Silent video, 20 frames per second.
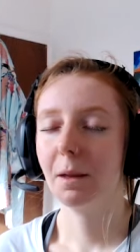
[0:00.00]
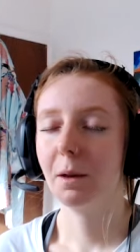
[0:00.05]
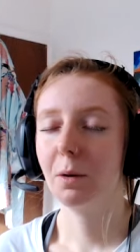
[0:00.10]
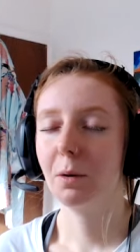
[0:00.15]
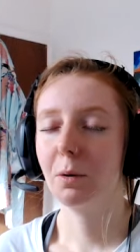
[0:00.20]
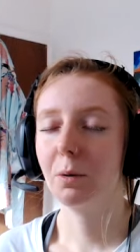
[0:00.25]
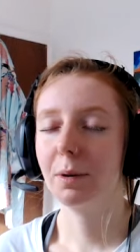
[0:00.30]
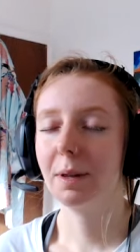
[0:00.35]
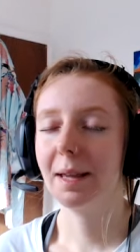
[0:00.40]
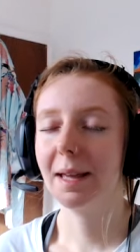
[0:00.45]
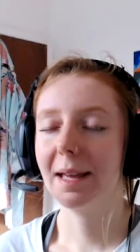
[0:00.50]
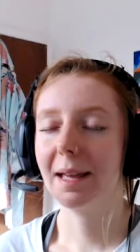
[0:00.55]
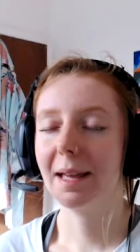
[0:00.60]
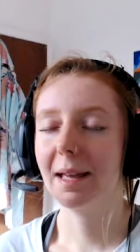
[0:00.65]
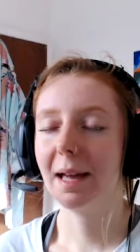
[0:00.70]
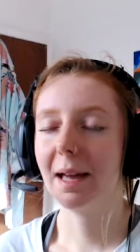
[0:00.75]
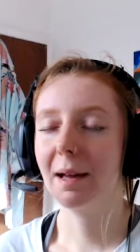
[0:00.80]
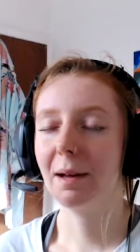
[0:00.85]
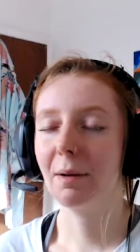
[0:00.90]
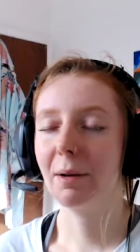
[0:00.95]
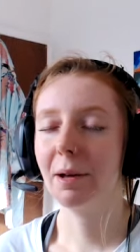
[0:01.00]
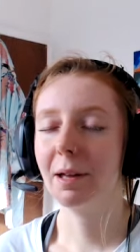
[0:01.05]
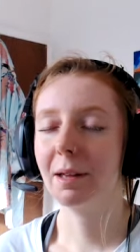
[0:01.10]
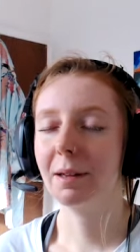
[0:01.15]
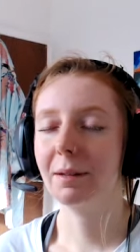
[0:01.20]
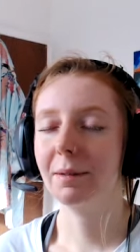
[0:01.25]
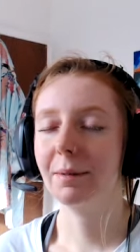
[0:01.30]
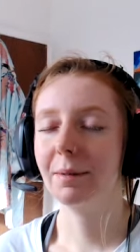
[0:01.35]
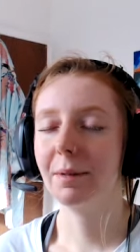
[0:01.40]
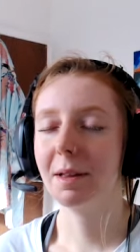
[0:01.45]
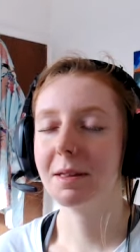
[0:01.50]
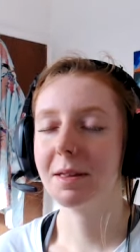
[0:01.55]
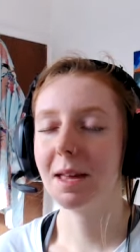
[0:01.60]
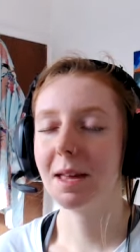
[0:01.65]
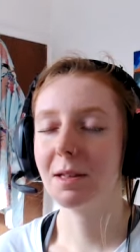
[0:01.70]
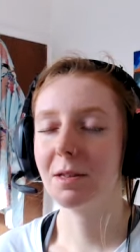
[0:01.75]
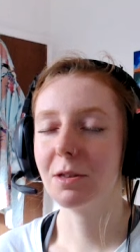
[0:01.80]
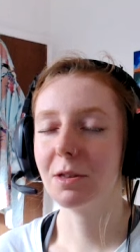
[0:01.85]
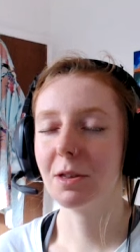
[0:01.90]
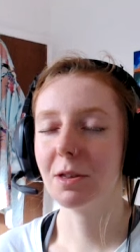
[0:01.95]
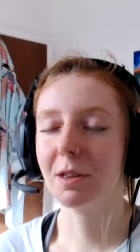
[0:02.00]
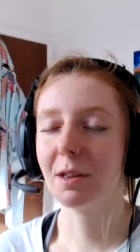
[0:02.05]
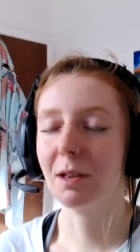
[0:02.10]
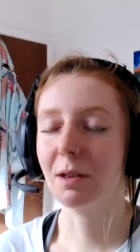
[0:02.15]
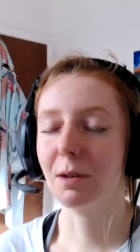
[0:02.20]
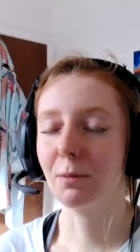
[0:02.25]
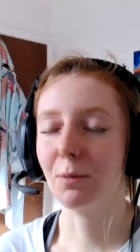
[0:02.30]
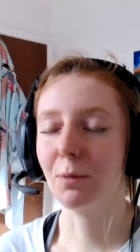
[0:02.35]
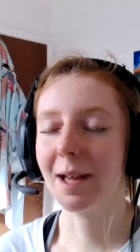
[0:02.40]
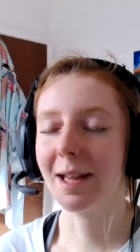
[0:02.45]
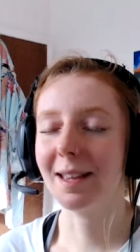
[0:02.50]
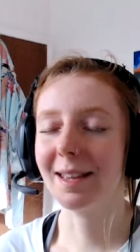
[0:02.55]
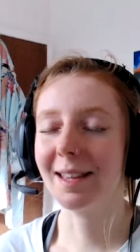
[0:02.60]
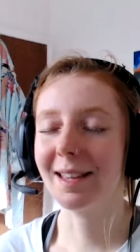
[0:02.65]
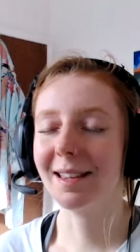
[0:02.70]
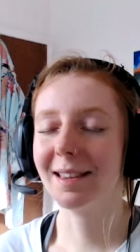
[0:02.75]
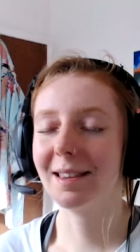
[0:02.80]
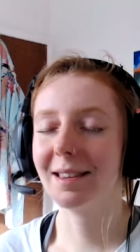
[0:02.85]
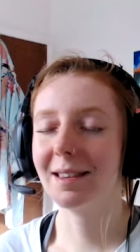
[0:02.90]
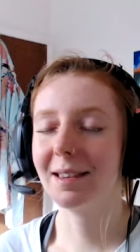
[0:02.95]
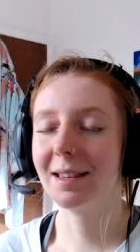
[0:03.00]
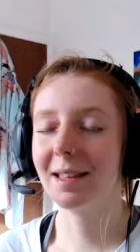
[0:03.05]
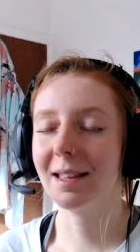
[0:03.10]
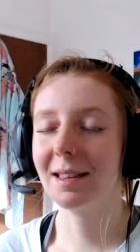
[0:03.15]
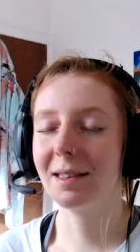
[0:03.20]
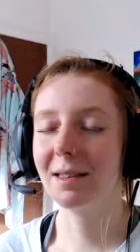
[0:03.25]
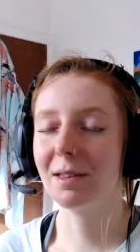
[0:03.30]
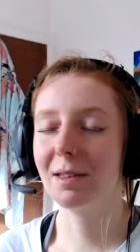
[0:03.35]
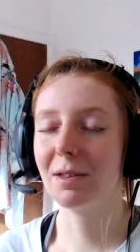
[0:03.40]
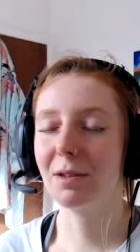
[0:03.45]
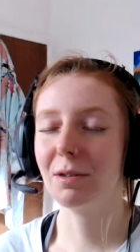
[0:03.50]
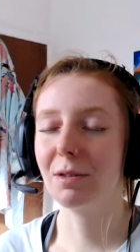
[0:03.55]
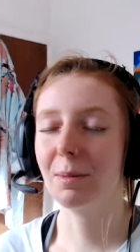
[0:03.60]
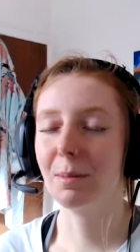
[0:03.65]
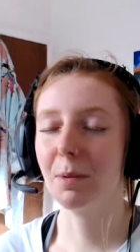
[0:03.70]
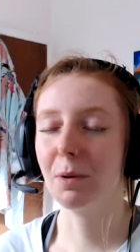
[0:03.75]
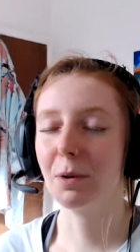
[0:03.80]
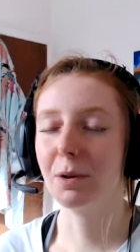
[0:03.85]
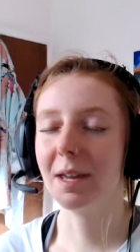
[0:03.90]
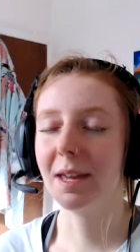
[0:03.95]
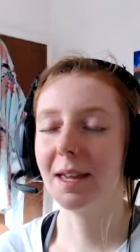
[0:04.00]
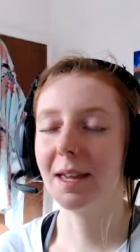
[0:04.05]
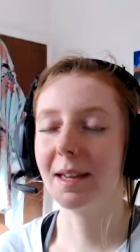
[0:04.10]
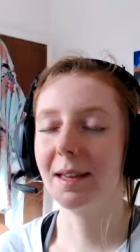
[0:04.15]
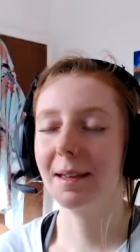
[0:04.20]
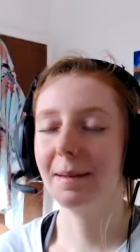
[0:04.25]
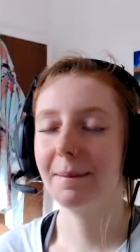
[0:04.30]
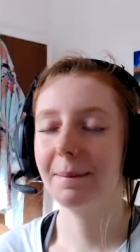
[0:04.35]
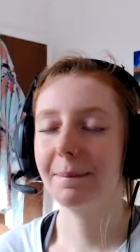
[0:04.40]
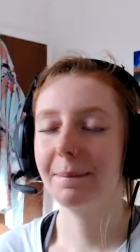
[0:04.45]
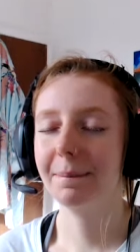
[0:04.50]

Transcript: calling our attention and awareness into the body.